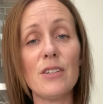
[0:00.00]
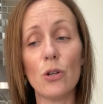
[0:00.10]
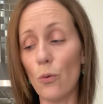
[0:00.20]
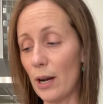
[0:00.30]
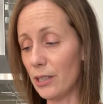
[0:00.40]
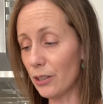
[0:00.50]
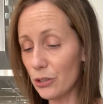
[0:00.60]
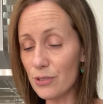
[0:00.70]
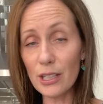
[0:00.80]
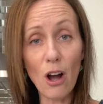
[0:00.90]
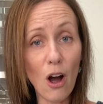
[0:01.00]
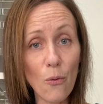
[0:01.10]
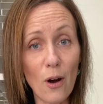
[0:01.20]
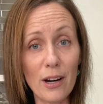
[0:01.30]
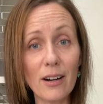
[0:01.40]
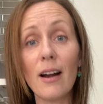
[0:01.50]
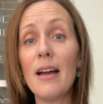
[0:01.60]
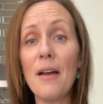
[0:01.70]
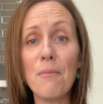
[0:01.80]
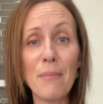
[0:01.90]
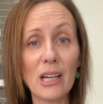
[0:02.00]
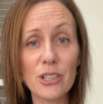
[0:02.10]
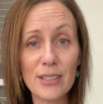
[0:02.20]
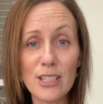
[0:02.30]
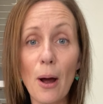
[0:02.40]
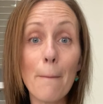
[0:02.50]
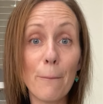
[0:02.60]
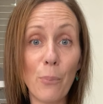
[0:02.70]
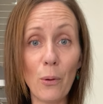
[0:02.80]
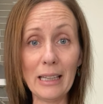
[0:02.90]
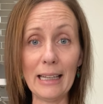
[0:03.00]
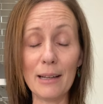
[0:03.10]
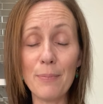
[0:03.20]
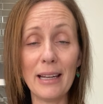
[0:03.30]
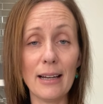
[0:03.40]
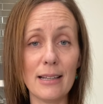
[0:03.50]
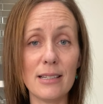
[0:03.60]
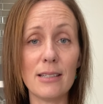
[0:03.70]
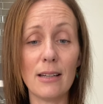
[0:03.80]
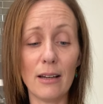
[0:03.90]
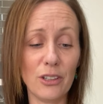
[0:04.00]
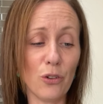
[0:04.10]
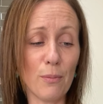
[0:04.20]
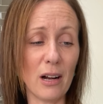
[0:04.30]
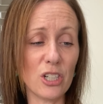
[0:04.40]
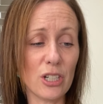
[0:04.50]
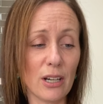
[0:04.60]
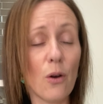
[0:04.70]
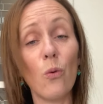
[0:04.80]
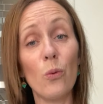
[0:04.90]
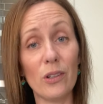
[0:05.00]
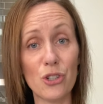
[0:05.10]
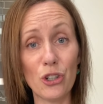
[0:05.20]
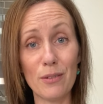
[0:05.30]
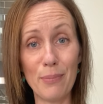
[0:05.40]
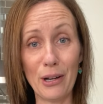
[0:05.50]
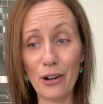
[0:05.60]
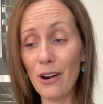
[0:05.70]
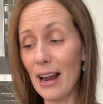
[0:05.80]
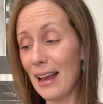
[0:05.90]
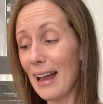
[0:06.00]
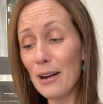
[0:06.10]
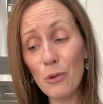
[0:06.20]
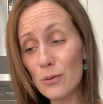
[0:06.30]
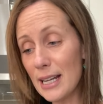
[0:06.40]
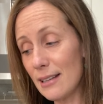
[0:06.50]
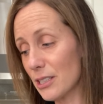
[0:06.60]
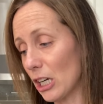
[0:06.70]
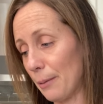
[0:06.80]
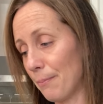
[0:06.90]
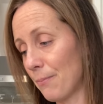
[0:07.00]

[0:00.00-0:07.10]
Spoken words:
So when you're using hot water, make sure it's not boiling because your matcha will turn bitter and won't taste good.